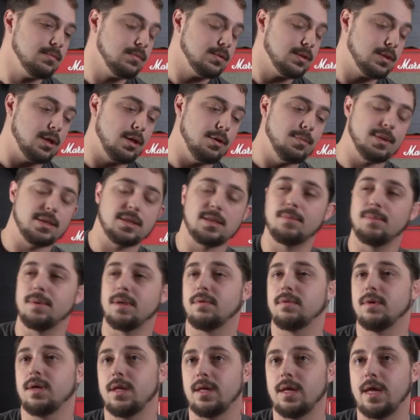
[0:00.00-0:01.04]
It's gonna make somebody
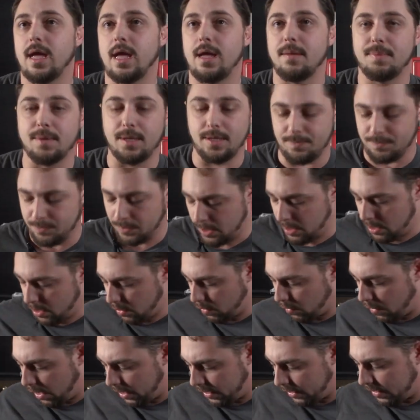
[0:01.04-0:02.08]
really happy.
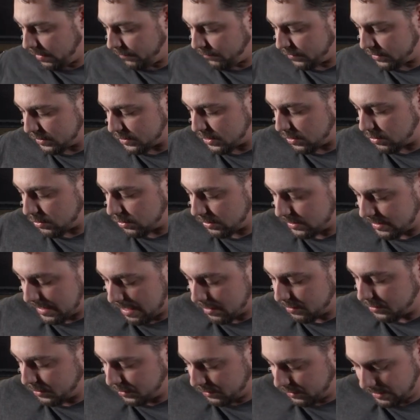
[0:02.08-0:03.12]
A lot of different so
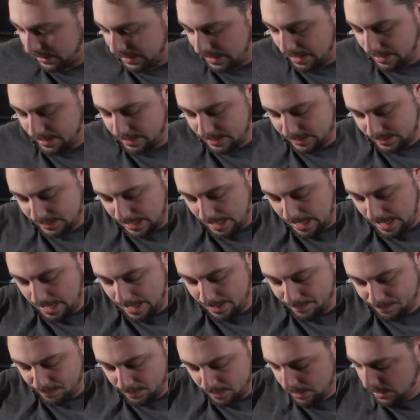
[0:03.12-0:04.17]
sounds you can get out of this
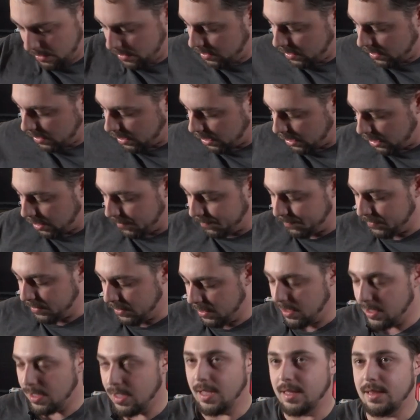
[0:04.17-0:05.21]
guy.
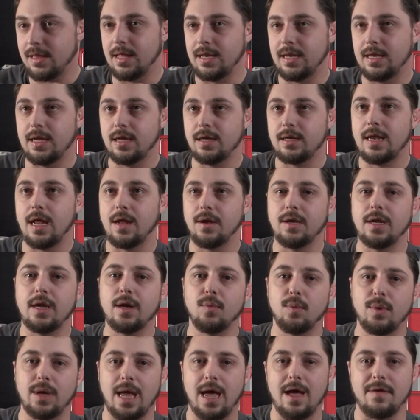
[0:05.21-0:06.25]
Um, and then here, down here,
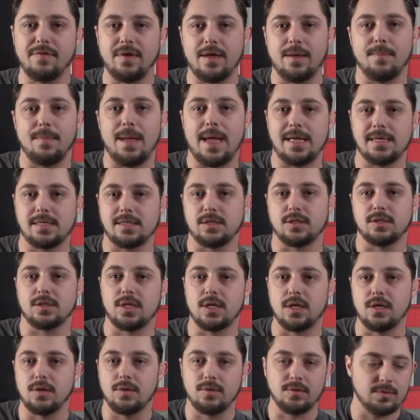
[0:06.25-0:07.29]
we have a master
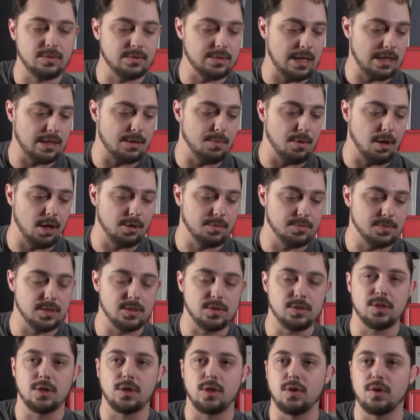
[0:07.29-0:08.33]
tone at the bottom
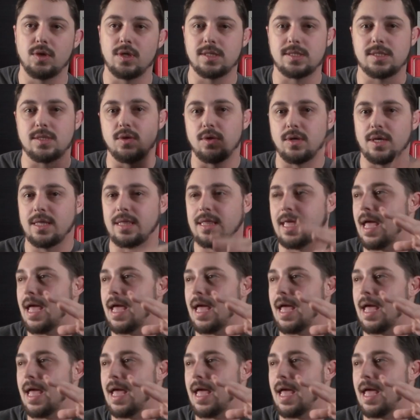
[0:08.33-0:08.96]
too. So you can still get